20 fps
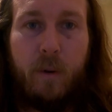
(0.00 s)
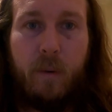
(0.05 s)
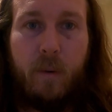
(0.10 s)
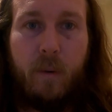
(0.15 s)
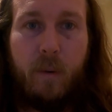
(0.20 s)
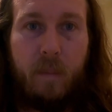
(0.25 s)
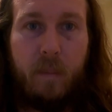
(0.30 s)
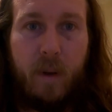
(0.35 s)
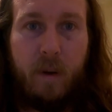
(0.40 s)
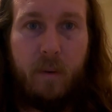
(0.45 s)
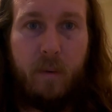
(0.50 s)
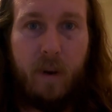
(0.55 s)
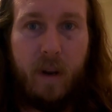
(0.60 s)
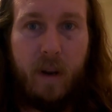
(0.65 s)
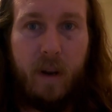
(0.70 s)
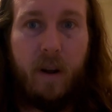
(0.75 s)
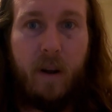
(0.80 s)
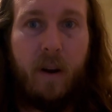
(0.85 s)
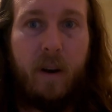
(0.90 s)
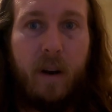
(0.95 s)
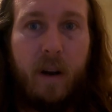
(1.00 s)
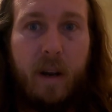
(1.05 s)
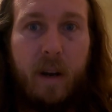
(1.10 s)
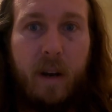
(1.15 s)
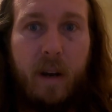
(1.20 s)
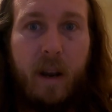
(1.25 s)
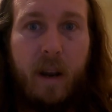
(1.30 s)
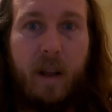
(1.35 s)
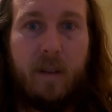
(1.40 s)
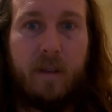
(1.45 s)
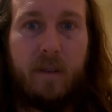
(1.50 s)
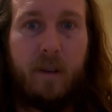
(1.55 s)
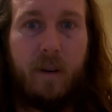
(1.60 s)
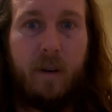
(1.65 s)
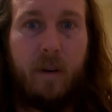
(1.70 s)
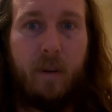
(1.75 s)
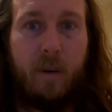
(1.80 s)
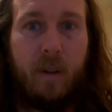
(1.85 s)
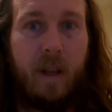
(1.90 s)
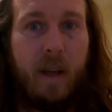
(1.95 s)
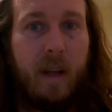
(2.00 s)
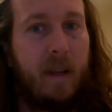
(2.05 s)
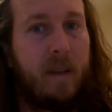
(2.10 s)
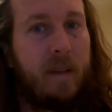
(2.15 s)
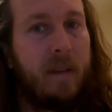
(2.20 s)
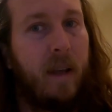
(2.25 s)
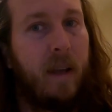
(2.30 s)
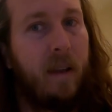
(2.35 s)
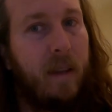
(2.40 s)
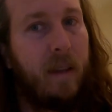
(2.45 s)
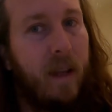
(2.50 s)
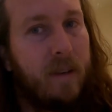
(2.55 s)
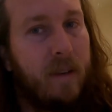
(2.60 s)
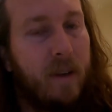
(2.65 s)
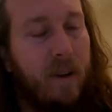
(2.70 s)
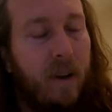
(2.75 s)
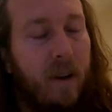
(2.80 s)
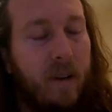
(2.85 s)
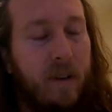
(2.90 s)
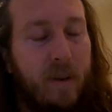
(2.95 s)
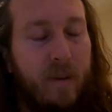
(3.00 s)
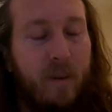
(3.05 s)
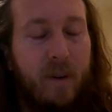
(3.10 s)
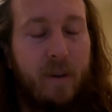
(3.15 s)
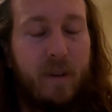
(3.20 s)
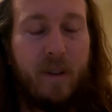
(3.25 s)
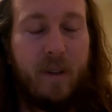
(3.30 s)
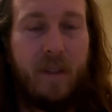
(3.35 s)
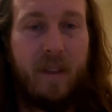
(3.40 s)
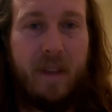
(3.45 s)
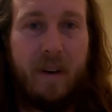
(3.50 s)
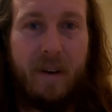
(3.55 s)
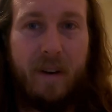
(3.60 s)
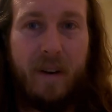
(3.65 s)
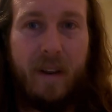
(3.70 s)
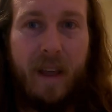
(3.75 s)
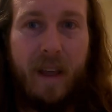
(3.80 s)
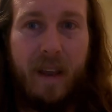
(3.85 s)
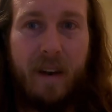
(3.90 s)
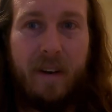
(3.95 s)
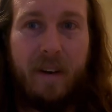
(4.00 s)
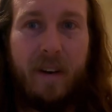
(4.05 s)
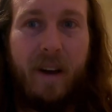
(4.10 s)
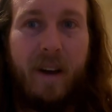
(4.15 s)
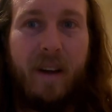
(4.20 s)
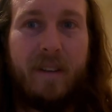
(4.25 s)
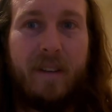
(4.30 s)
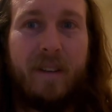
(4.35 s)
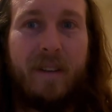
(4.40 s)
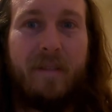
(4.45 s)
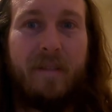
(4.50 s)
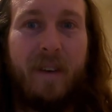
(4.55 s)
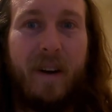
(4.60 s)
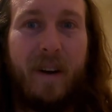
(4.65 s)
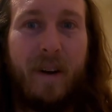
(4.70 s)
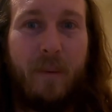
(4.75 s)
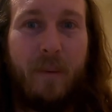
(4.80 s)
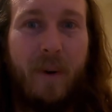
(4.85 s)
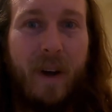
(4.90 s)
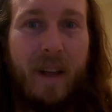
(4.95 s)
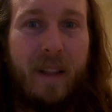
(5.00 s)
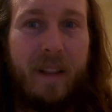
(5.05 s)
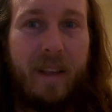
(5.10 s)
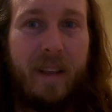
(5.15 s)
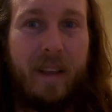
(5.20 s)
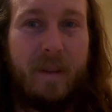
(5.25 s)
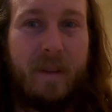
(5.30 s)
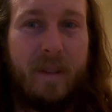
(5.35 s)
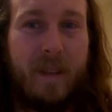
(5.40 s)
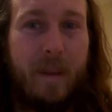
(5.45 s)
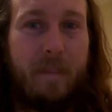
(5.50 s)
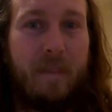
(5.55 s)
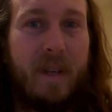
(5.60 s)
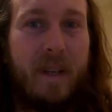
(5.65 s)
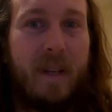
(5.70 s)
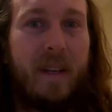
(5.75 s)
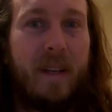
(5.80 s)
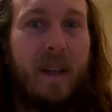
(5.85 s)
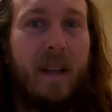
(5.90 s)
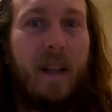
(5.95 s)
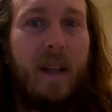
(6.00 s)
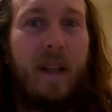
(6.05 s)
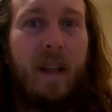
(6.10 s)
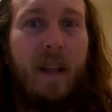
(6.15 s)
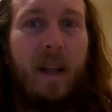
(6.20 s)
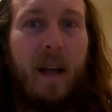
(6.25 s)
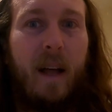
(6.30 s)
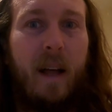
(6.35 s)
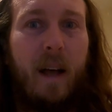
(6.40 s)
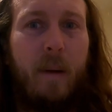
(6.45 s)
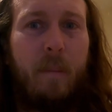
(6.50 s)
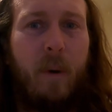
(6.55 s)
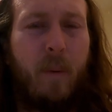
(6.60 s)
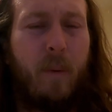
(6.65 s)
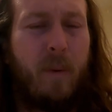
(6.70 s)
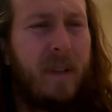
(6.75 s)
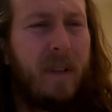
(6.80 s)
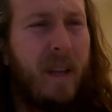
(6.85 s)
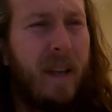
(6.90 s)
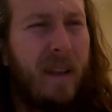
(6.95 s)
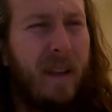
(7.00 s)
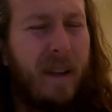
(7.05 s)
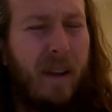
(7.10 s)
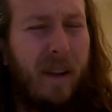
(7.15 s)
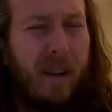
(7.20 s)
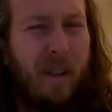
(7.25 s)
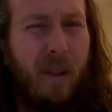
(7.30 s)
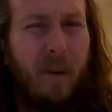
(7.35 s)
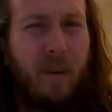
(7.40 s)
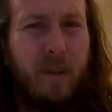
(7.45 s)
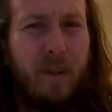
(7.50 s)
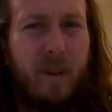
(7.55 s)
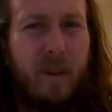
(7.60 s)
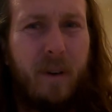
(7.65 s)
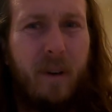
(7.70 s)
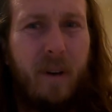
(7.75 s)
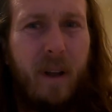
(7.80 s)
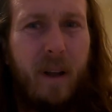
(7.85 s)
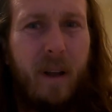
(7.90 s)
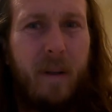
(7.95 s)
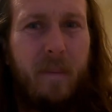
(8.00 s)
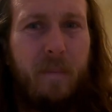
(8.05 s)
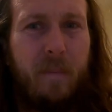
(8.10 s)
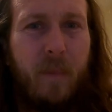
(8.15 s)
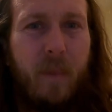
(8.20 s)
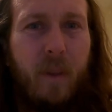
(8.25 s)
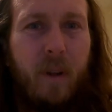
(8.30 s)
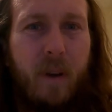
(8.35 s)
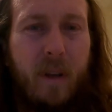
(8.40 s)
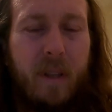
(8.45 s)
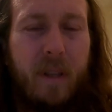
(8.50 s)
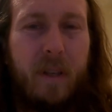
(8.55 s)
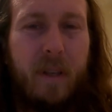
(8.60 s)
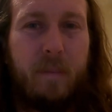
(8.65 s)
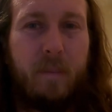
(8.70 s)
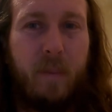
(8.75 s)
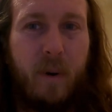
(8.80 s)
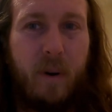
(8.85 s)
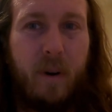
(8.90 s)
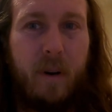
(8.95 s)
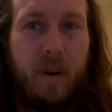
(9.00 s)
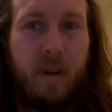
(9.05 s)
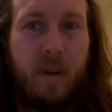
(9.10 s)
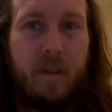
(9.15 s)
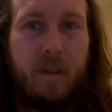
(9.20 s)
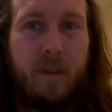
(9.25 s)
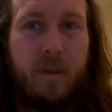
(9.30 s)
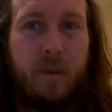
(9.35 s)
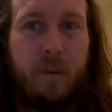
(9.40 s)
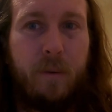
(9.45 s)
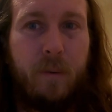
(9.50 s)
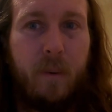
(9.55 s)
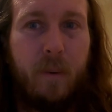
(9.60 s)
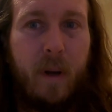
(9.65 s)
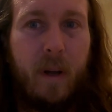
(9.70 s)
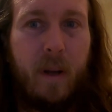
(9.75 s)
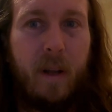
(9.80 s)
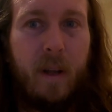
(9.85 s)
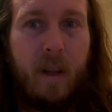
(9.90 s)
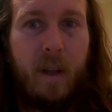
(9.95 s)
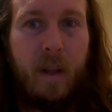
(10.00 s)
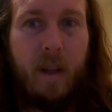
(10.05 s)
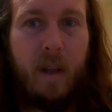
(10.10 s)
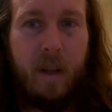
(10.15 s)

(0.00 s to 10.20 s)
you would be reincarnated as. So like I said, that's a controversial theory and not very widely accepted, but we're taking a closer look at these burials to